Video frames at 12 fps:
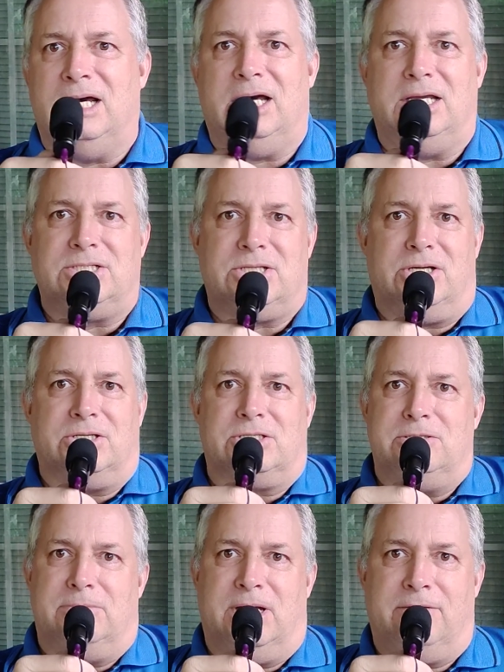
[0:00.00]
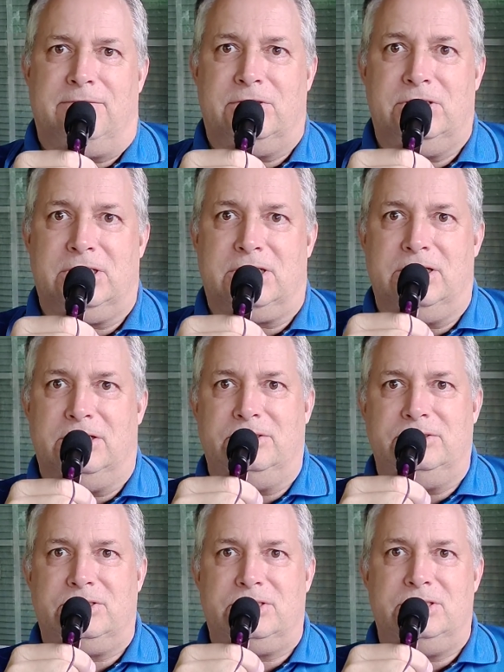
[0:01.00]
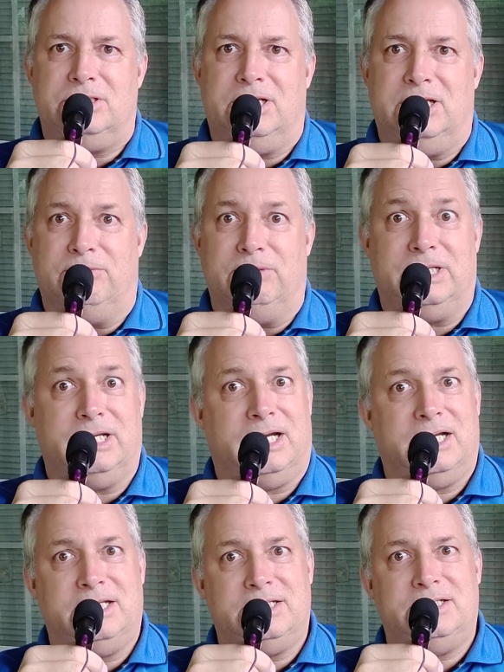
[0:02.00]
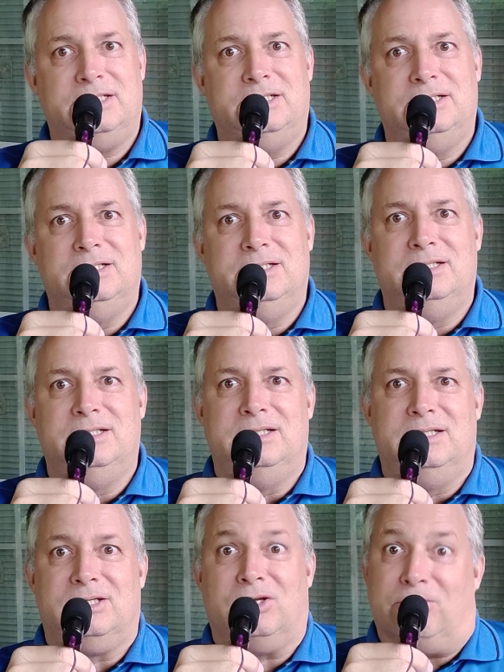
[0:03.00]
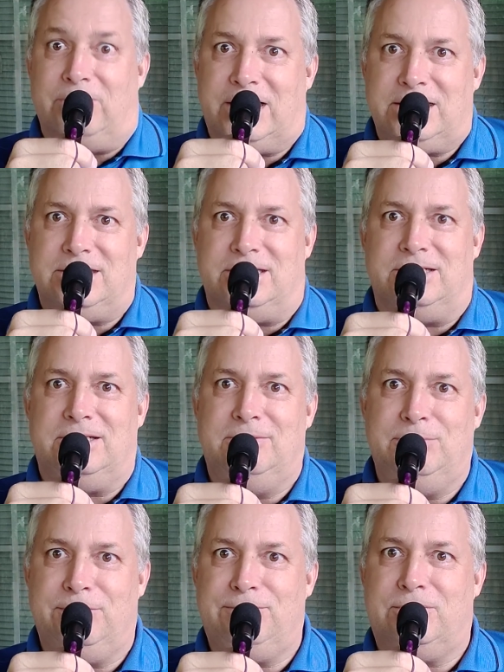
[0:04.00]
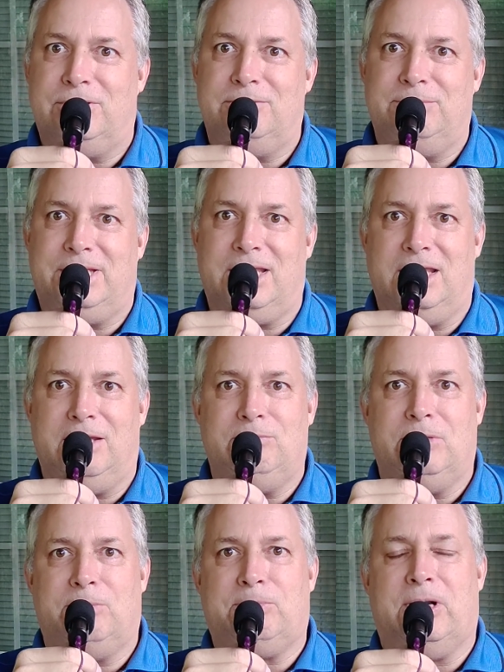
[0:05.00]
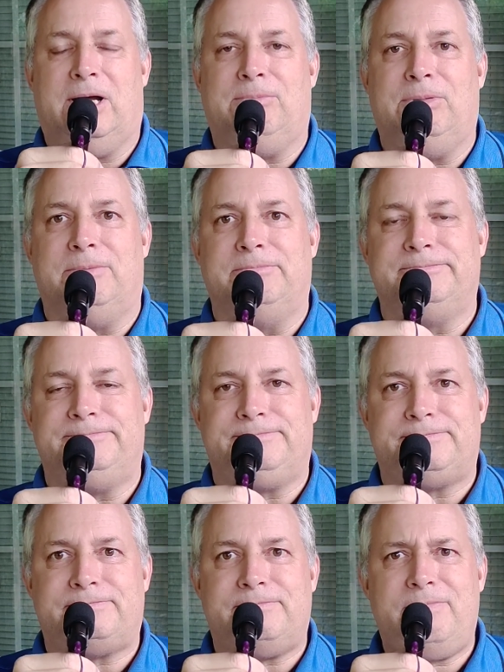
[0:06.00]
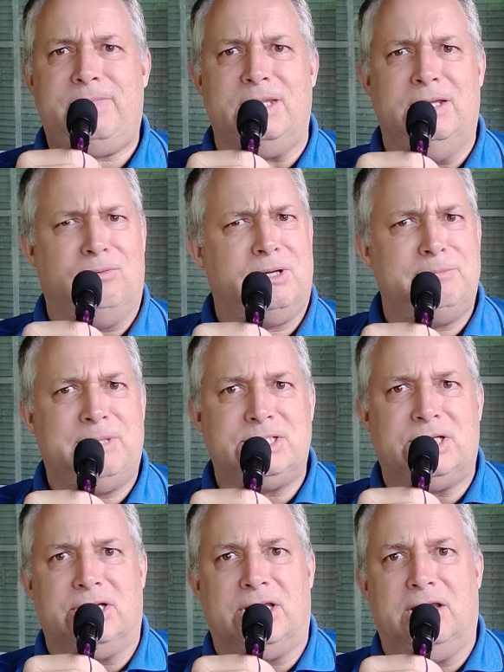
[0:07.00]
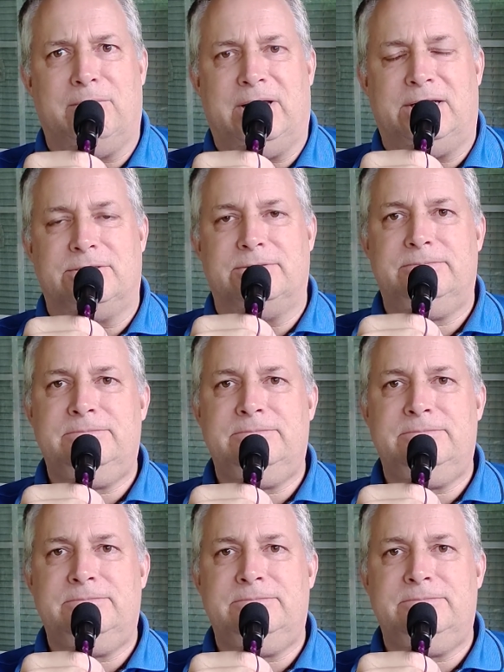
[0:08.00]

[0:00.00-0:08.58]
I talked to my Virta coach and we got it corrected before it became a problem. Now, what am I talking about?